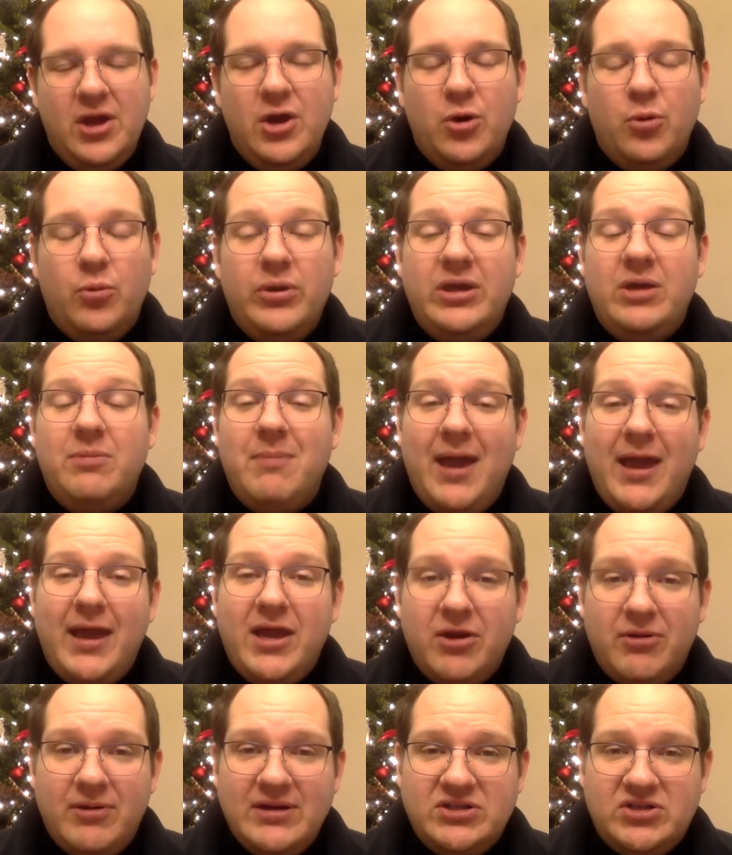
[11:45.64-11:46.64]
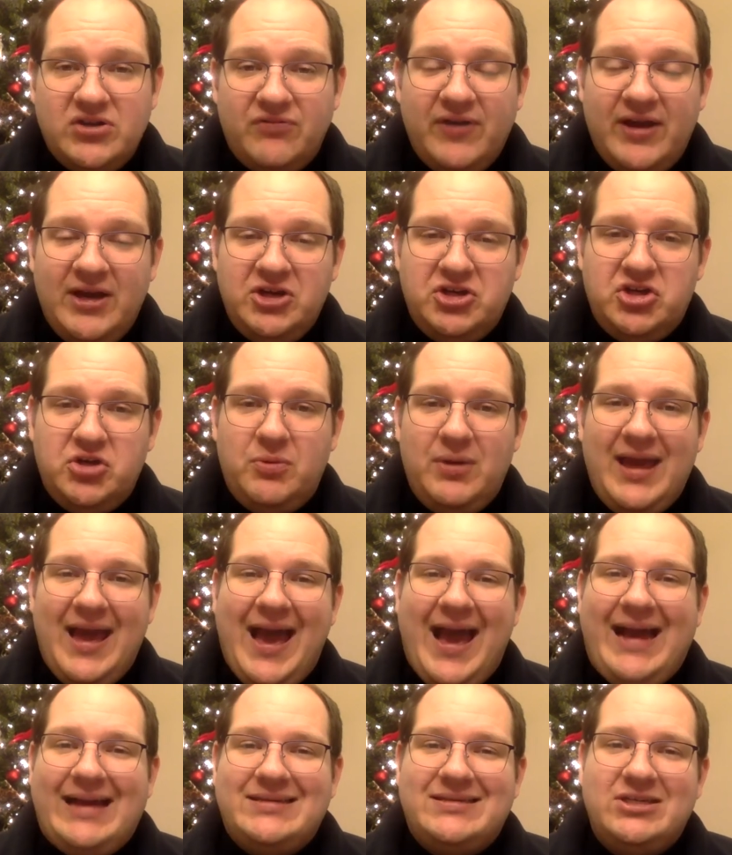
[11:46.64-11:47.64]
When you make your reservation, we
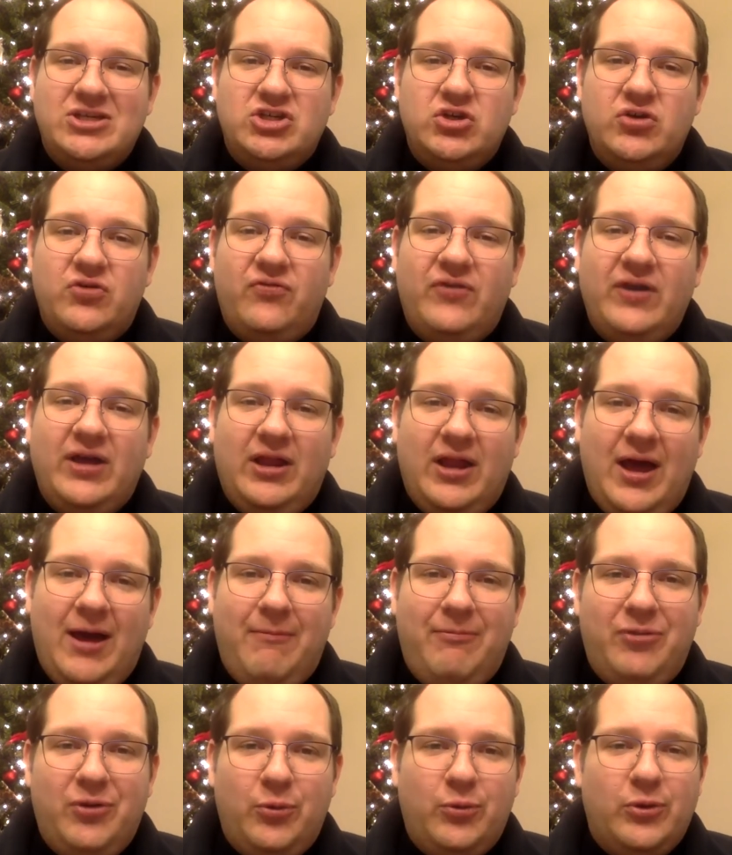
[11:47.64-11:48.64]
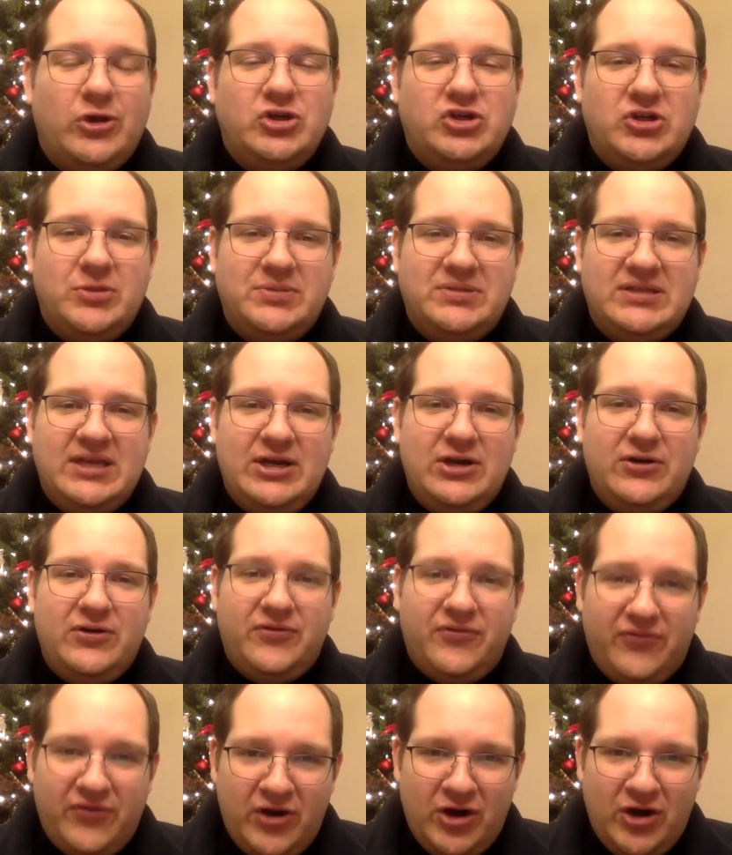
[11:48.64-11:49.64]
ask that you fill up the worship center
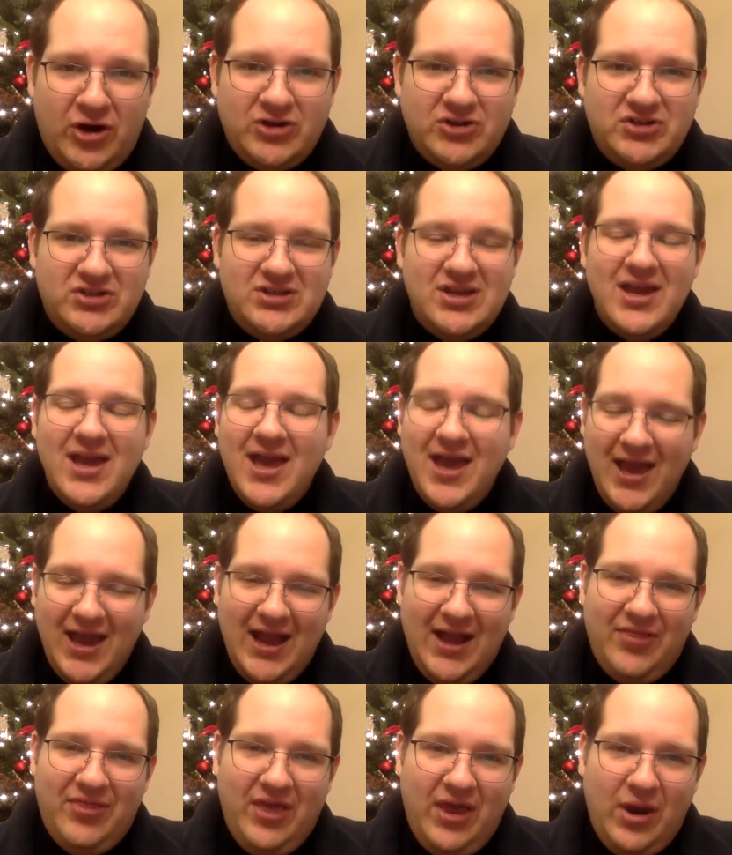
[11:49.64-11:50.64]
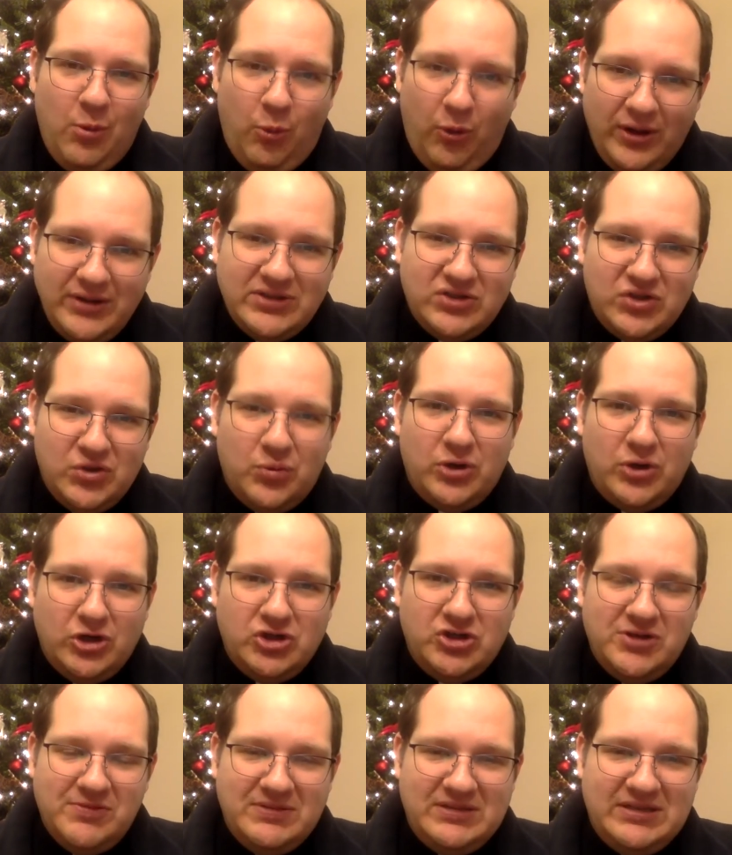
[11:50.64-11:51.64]
first. And then once the
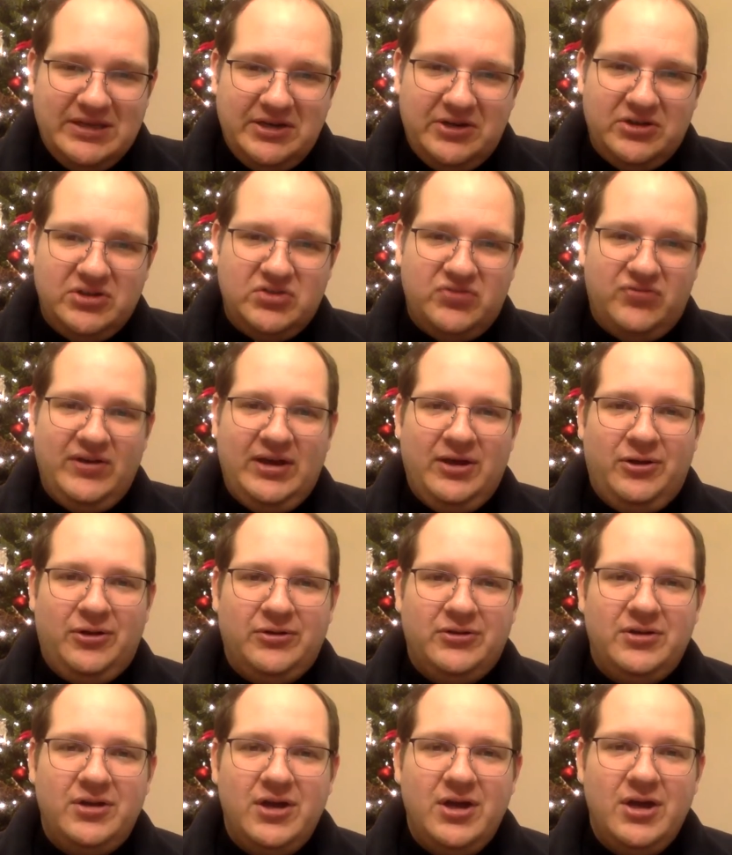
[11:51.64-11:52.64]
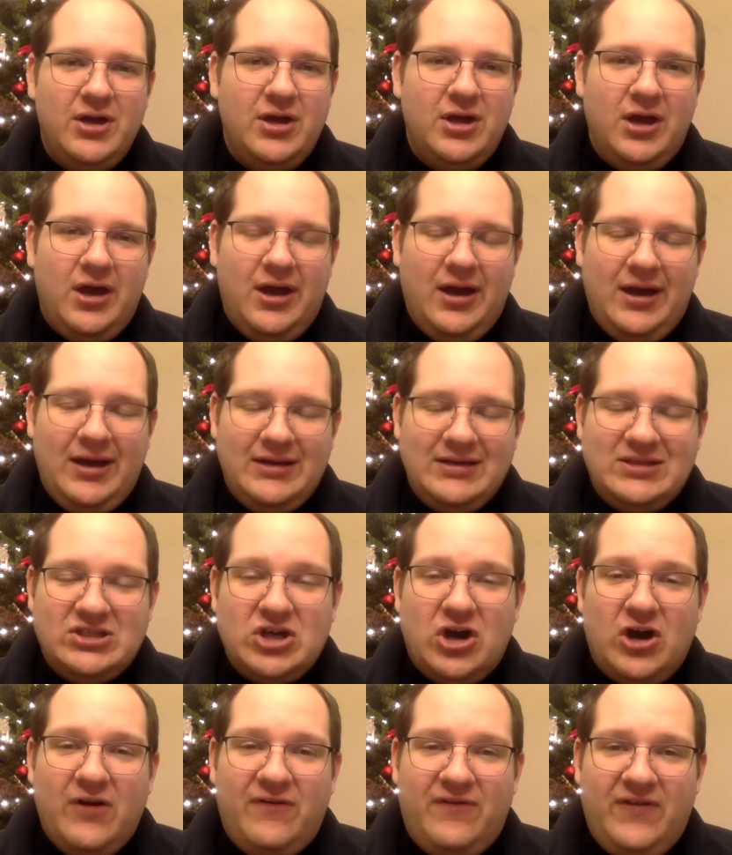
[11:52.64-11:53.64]
worship center is filled,
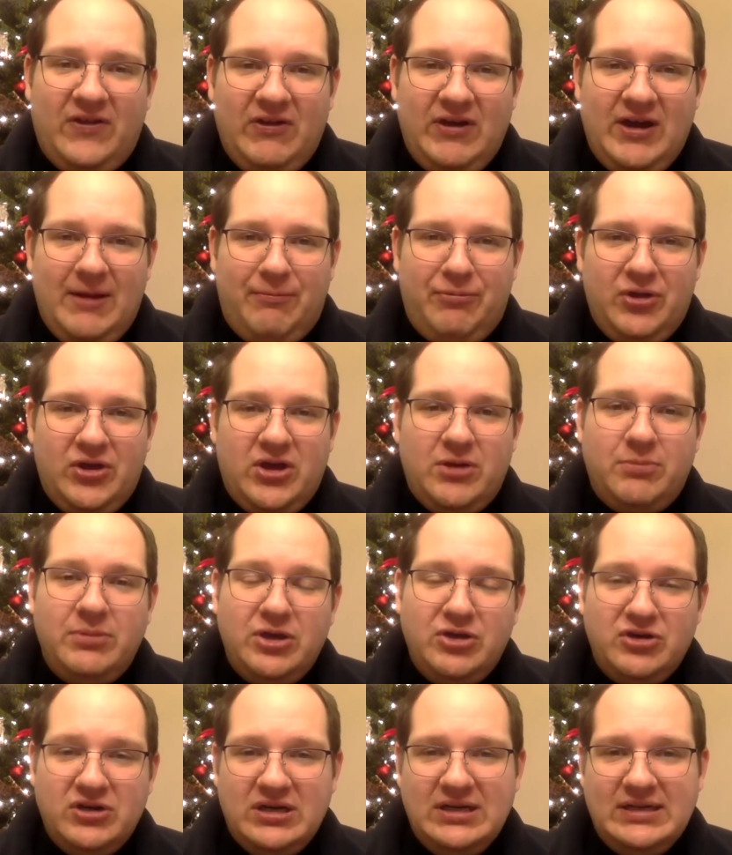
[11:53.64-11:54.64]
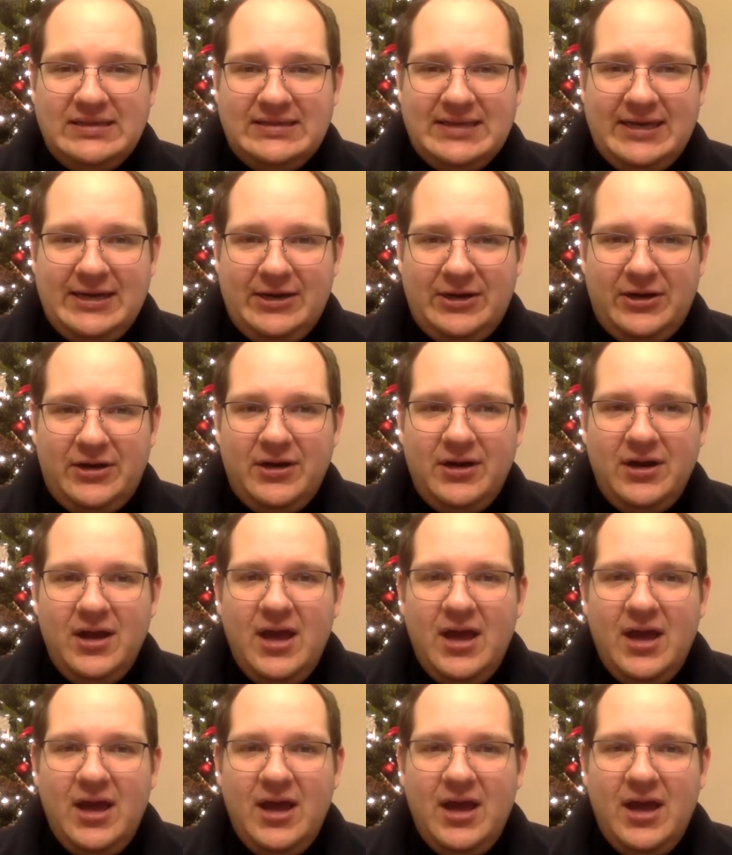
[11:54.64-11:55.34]
start filling up the community center.